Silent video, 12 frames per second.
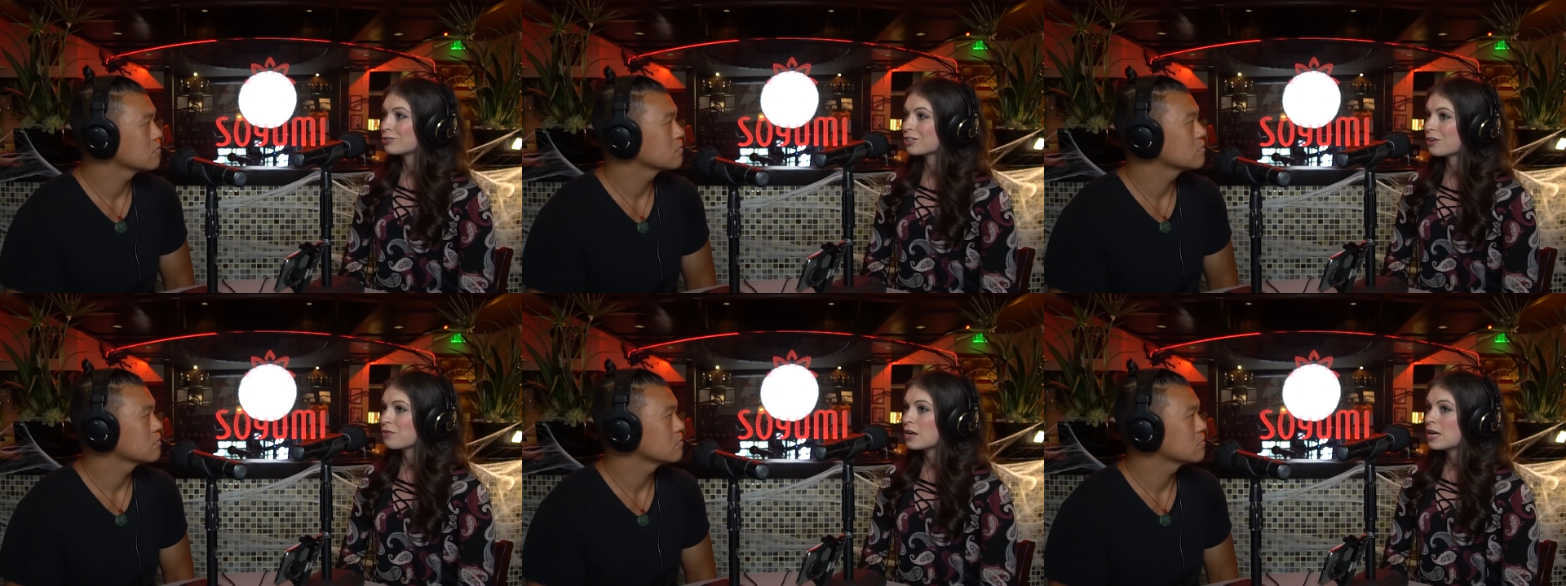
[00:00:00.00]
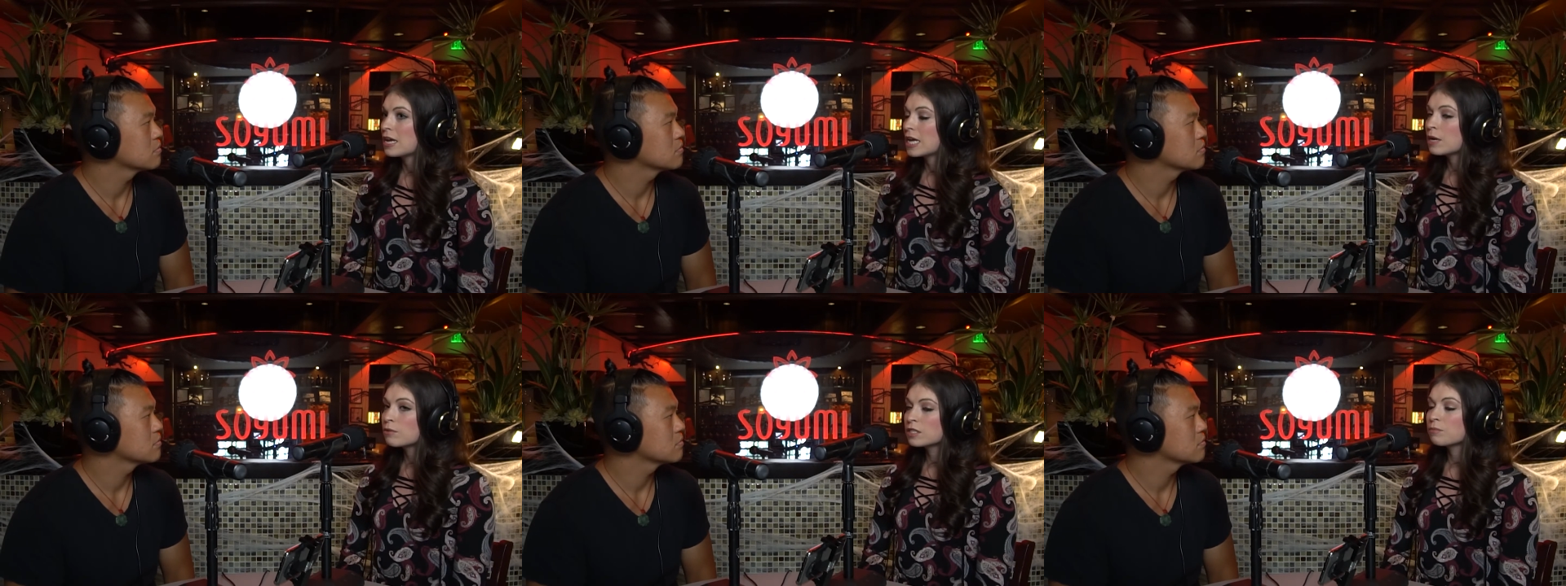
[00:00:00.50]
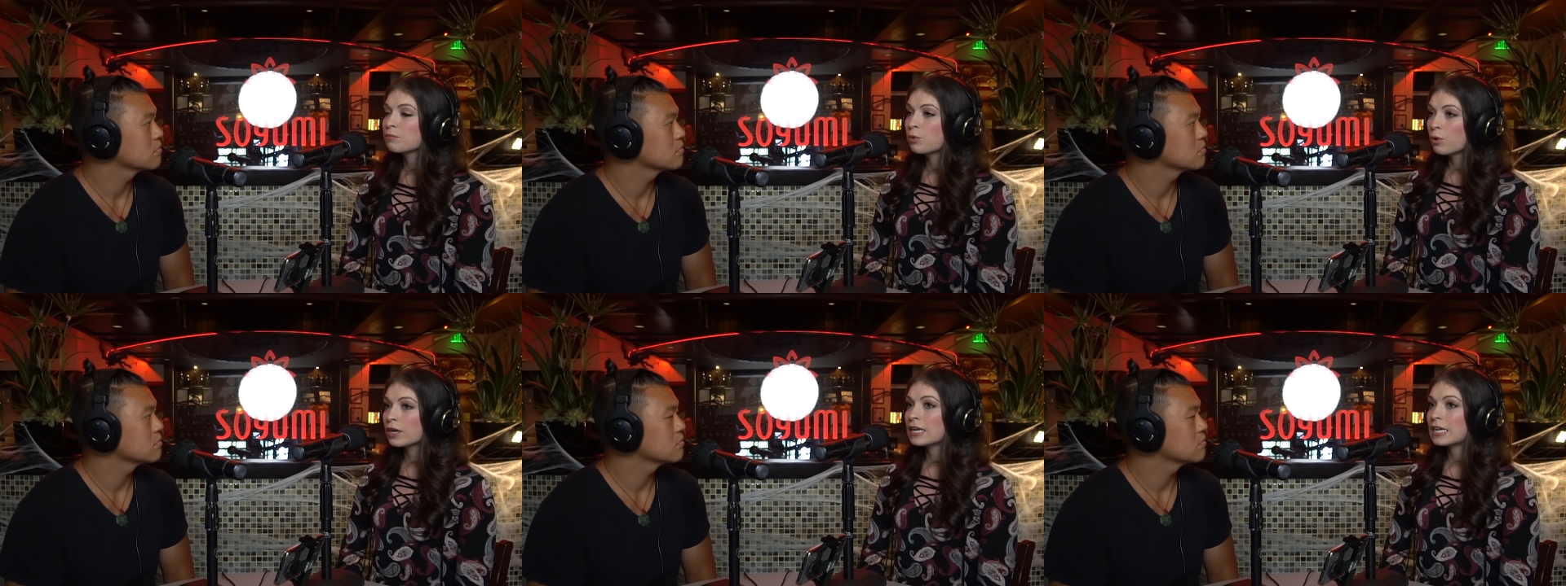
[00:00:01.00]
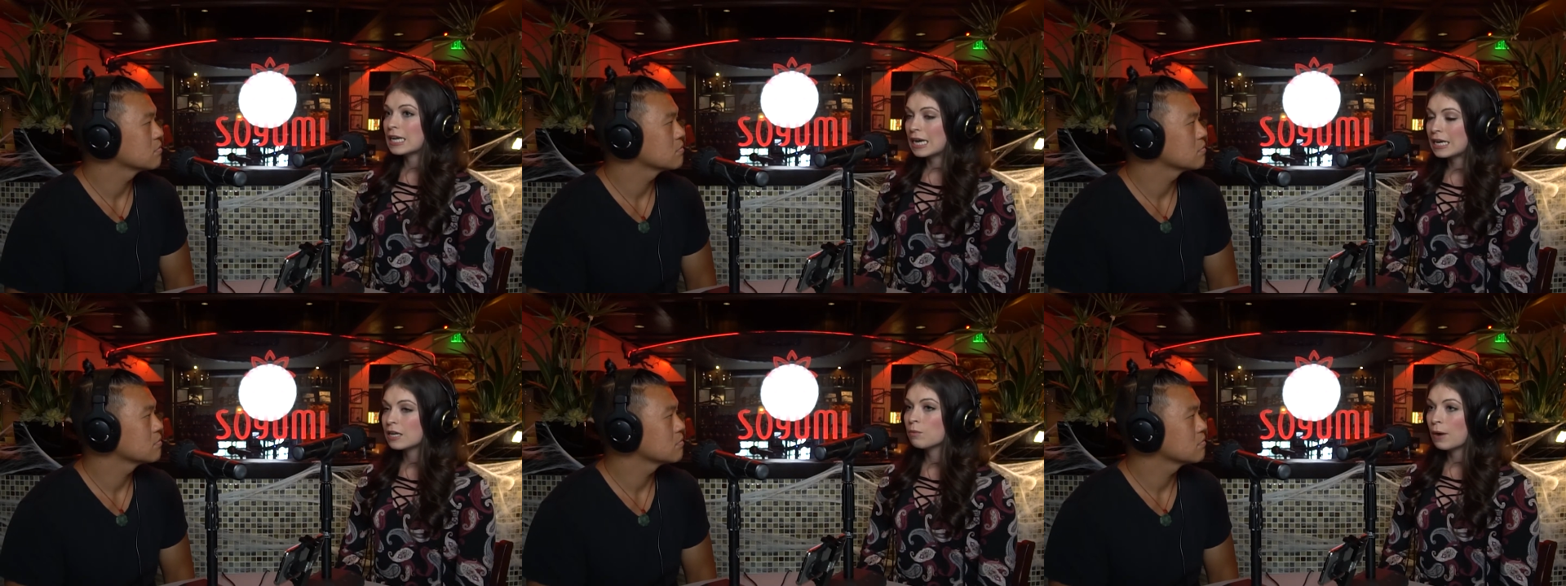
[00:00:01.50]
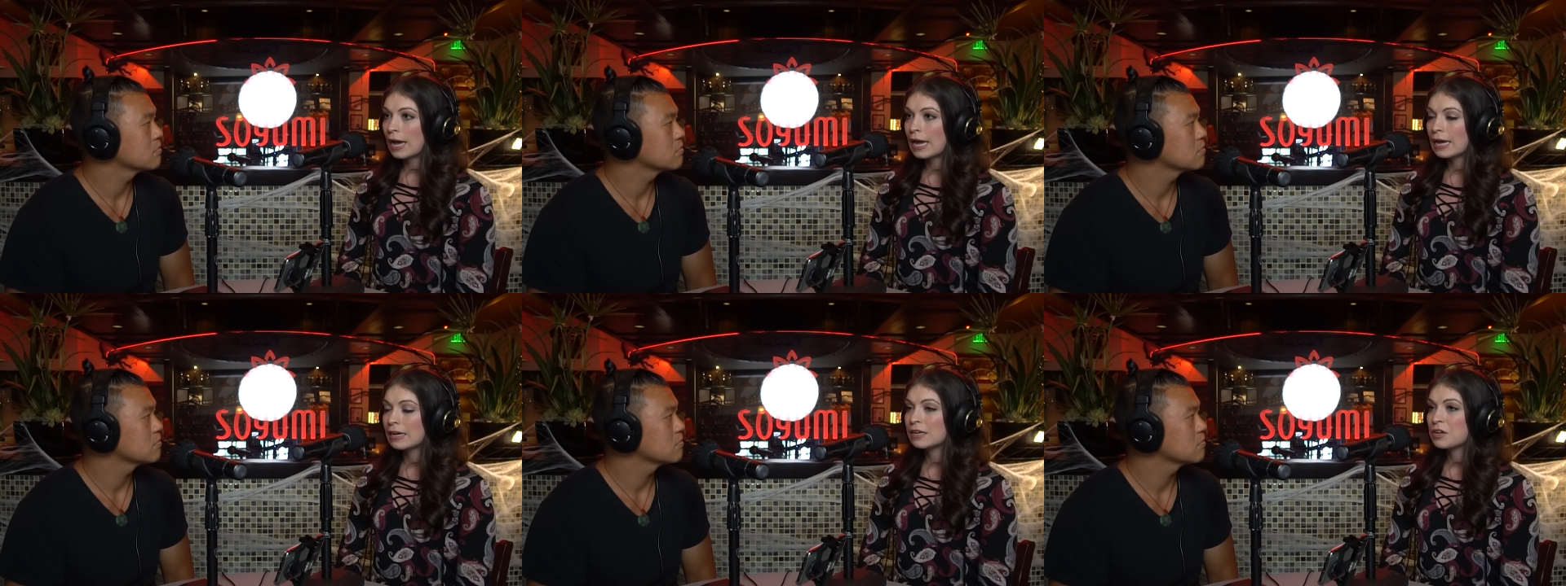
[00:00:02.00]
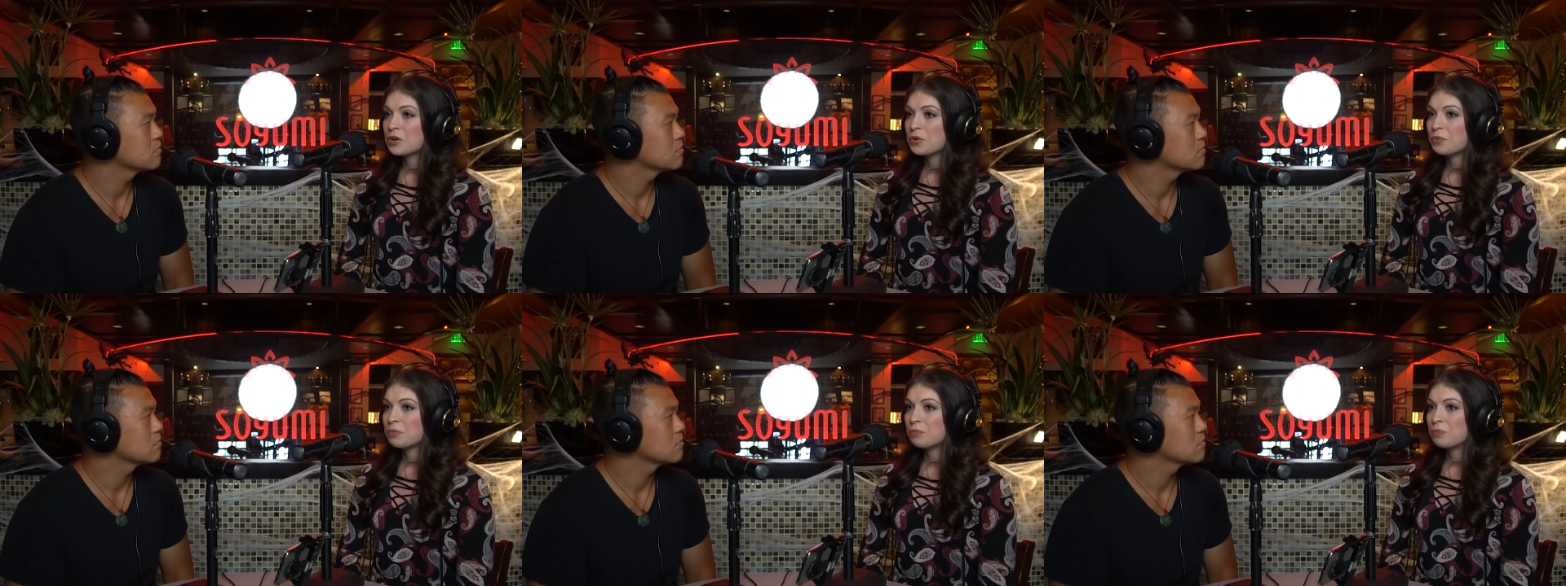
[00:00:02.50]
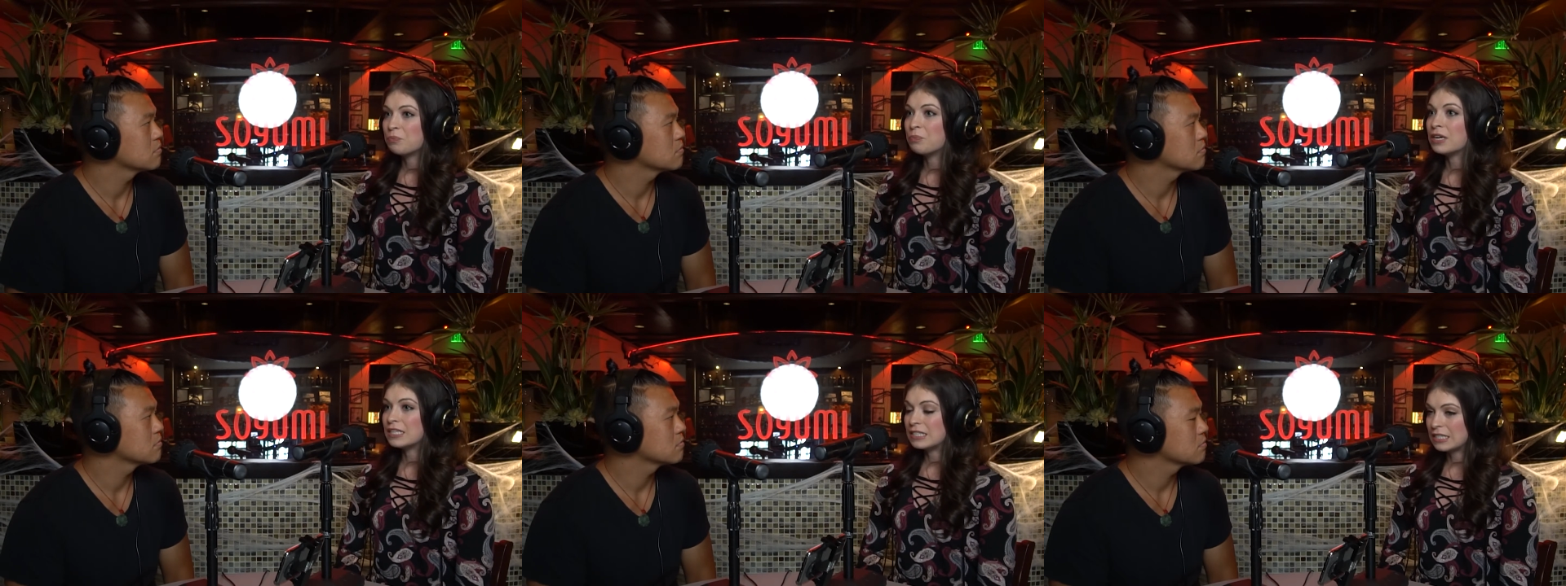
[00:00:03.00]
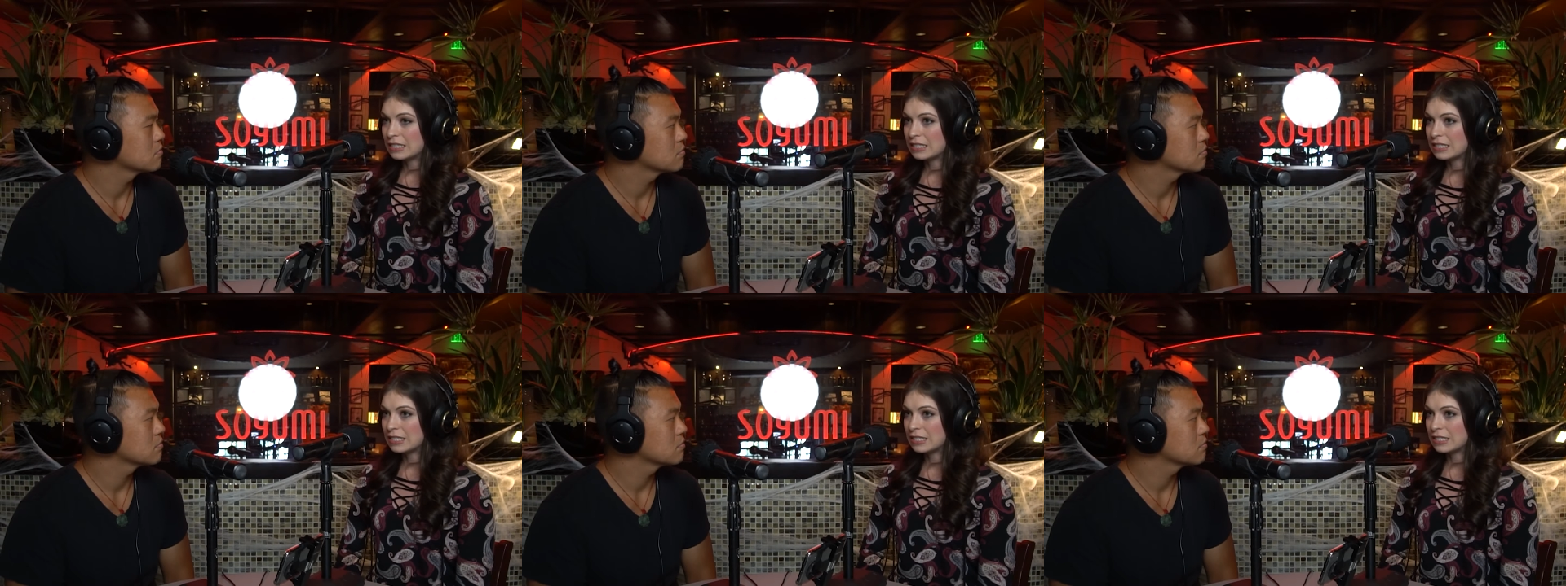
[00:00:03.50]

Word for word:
Speaker 1: So it was important anyway, but to